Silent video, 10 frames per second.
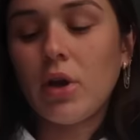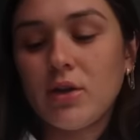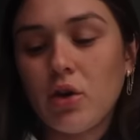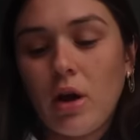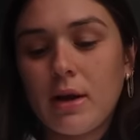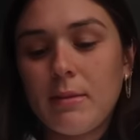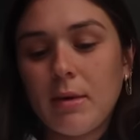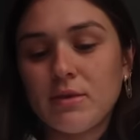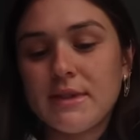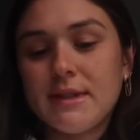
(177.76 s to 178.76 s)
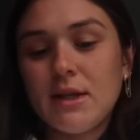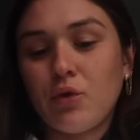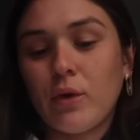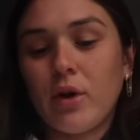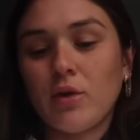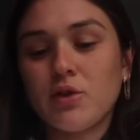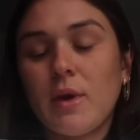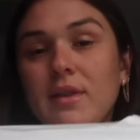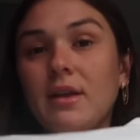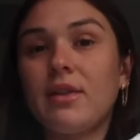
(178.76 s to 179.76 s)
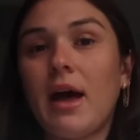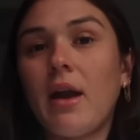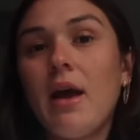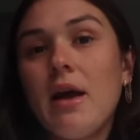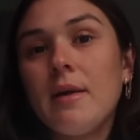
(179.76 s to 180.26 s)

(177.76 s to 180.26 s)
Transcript: you're not gonna be able to see through it. Also, I think that